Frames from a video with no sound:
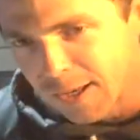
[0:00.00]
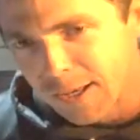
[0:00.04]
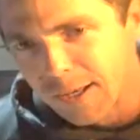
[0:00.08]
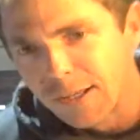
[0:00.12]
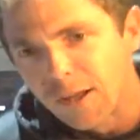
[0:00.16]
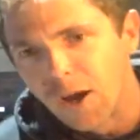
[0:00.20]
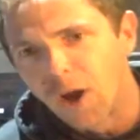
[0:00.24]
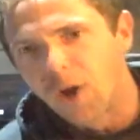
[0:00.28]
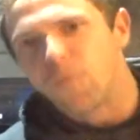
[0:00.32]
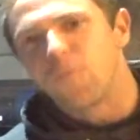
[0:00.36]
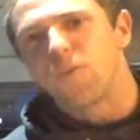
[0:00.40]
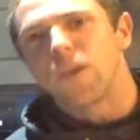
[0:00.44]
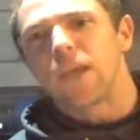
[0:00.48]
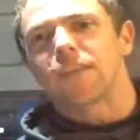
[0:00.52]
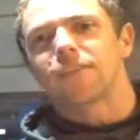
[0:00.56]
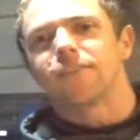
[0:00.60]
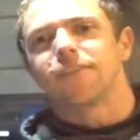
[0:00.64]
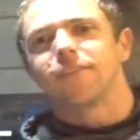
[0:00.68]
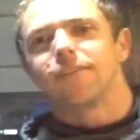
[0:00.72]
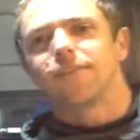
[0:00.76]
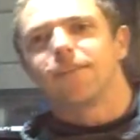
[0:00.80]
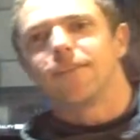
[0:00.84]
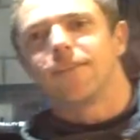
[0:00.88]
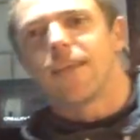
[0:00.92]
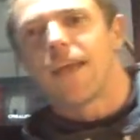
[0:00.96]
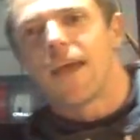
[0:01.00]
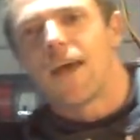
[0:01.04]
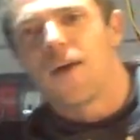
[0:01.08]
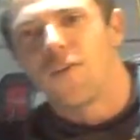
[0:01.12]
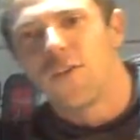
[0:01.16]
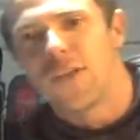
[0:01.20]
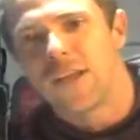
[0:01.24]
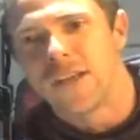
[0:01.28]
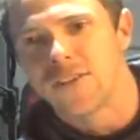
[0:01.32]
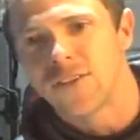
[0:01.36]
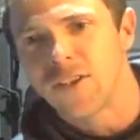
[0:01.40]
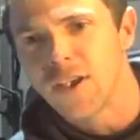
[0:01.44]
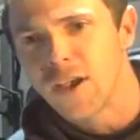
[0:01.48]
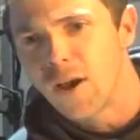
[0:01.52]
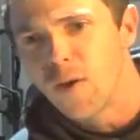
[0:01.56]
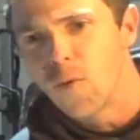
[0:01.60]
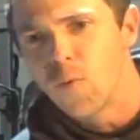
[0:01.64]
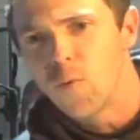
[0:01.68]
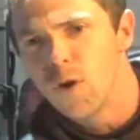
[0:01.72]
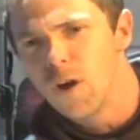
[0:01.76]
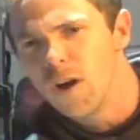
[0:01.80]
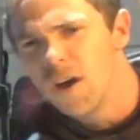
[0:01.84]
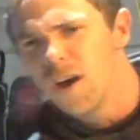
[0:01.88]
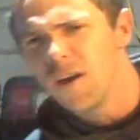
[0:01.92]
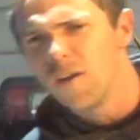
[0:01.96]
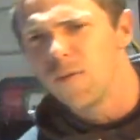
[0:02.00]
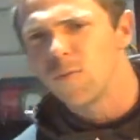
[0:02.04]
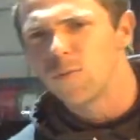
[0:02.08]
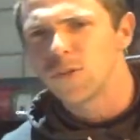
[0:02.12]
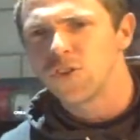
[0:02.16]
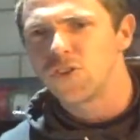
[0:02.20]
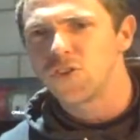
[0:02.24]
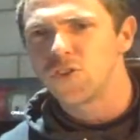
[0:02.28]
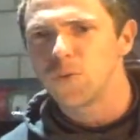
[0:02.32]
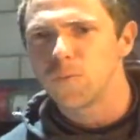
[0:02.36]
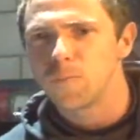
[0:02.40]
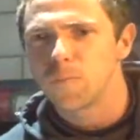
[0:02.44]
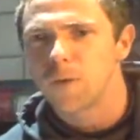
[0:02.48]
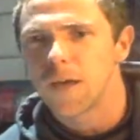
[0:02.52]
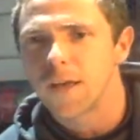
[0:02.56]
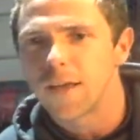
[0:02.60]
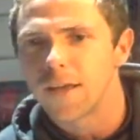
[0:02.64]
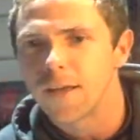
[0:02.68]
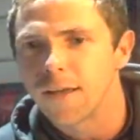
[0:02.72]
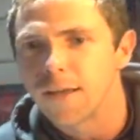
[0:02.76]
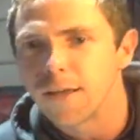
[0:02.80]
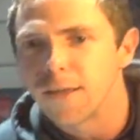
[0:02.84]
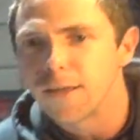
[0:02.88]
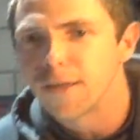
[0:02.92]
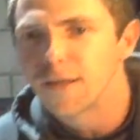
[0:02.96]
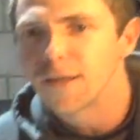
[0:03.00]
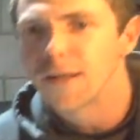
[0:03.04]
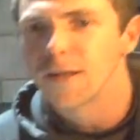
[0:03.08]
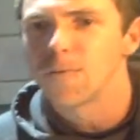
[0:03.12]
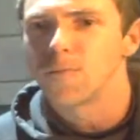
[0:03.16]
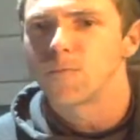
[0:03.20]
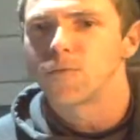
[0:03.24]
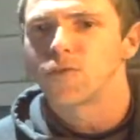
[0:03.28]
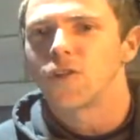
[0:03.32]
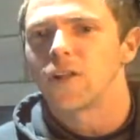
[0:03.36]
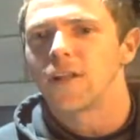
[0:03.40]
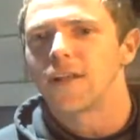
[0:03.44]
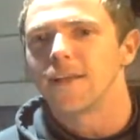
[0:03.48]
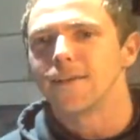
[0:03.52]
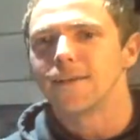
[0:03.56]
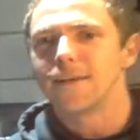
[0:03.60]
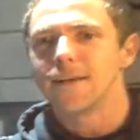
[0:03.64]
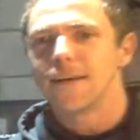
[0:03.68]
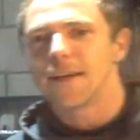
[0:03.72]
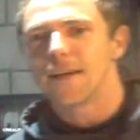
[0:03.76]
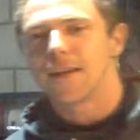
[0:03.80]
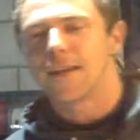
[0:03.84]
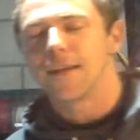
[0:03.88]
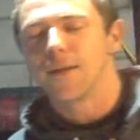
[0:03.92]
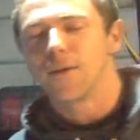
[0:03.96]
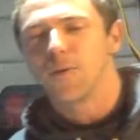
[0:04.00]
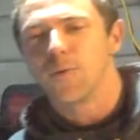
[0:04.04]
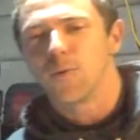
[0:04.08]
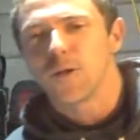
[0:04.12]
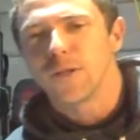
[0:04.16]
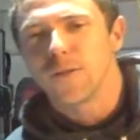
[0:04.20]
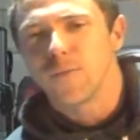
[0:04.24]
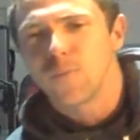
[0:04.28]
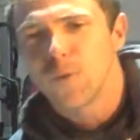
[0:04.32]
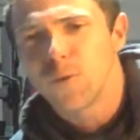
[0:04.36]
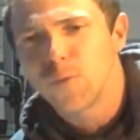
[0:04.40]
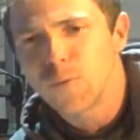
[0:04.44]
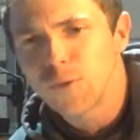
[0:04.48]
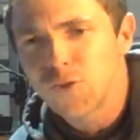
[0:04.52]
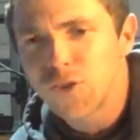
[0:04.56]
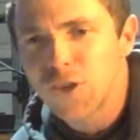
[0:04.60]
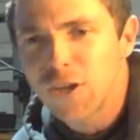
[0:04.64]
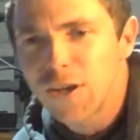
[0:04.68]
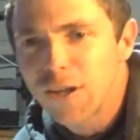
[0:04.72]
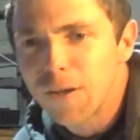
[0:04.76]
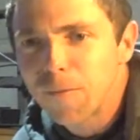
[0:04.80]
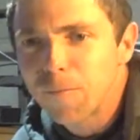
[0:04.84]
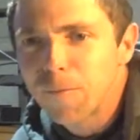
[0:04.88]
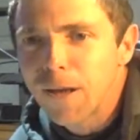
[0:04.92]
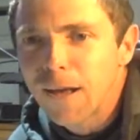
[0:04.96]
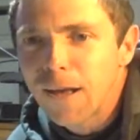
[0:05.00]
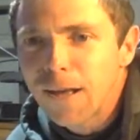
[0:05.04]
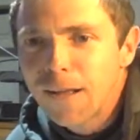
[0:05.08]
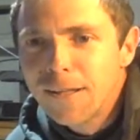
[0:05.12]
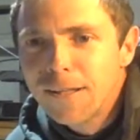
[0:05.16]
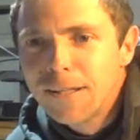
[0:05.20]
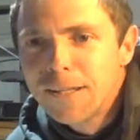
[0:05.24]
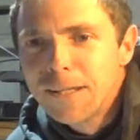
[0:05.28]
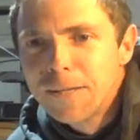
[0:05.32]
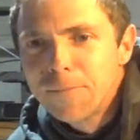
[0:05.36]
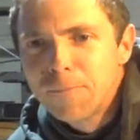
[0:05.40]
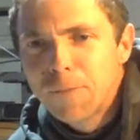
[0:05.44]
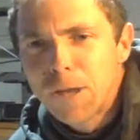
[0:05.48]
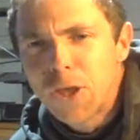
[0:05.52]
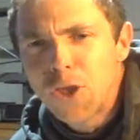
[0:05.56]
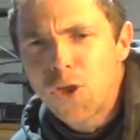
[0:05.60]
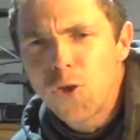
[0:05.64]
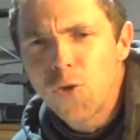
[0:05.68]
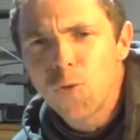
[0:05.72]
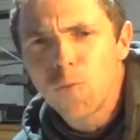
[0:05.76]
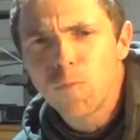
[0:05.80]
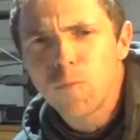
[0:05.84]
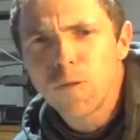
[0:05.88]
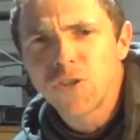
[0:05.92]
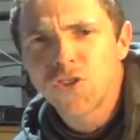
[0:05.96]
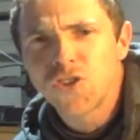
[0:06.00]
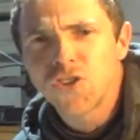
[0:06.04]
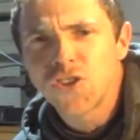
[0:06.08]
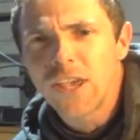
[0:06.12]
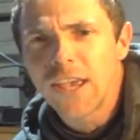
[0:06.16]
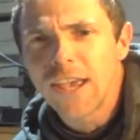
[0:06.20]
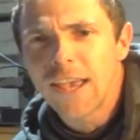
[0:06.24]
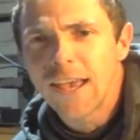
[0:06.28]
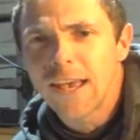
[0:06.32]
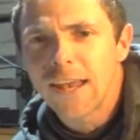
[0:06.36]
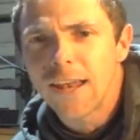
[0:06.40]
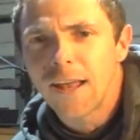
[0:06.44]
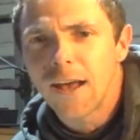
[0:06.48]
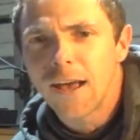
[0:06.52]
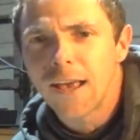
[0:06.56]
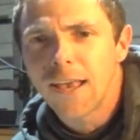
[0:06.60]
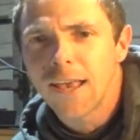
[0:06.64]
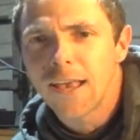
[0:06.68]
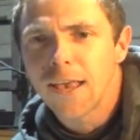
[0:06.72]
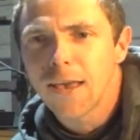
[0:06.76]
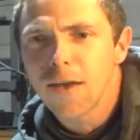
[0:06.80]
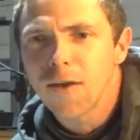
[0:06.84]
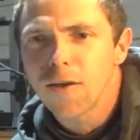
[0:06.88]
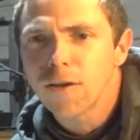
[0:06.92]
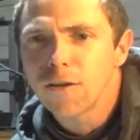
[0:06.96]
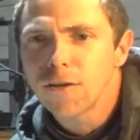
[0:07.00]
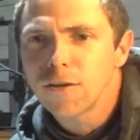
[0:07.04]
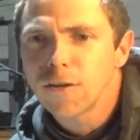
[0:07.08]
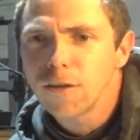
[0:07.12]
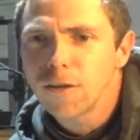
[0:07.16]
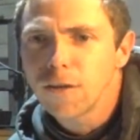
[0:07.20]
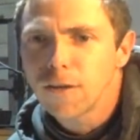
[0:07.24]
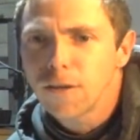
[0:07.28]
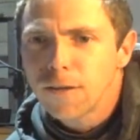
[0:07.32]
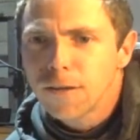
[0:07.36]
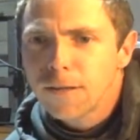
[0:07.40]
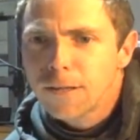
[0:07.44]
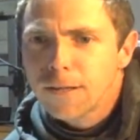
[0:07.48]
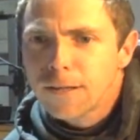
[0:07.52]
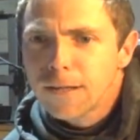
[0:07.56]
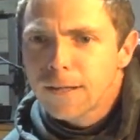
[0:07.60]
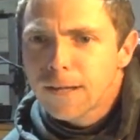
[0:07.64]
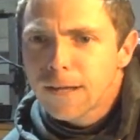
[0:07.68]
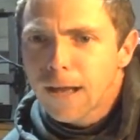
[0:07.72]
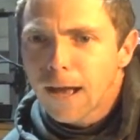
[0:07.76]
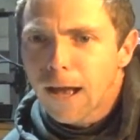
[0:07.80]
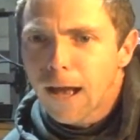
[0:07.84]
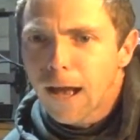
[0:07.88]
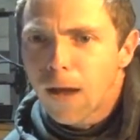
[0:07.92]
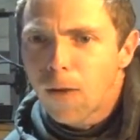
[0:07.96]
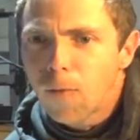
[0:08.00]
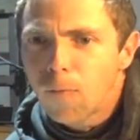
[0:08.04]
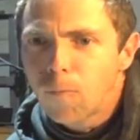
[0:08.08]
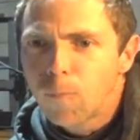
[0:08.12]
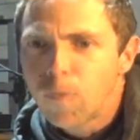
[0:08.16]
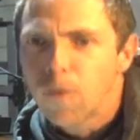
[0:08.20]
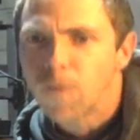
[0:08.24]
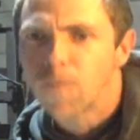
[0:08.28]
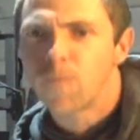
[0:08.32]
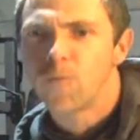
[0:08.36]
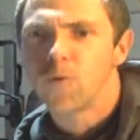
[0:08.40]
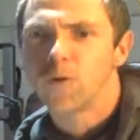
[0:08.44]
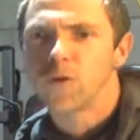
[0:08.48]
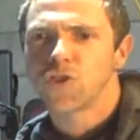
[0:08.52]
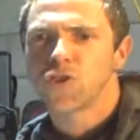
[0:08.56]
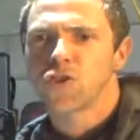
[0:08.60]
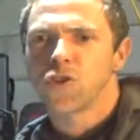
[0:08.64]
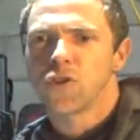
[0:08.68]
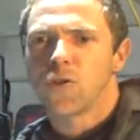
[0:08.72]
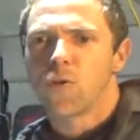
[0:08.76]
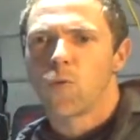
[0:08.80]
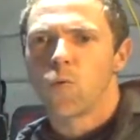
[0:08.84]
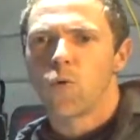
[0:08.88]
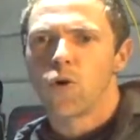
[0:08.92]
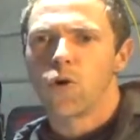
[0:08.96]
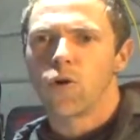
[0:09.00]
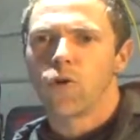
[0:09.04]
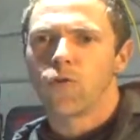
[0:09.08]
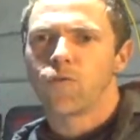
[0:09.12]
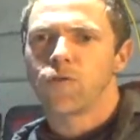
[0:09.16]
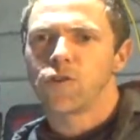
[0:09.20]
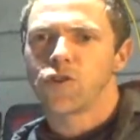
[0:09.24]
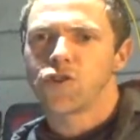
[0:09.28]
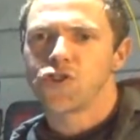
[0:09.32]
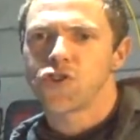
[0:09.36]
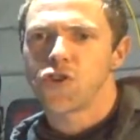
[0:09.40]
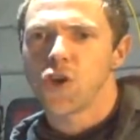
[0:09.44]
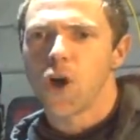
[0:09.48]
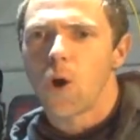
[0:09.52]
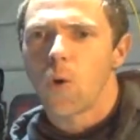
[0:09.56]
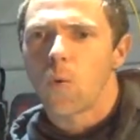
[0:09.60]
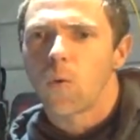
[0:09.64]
Off axis out there is going, what's he talking about? Cliffside. I don't know. What's he on about? But you will be seeing it, I can guarantee you. Be a first in the world for sure.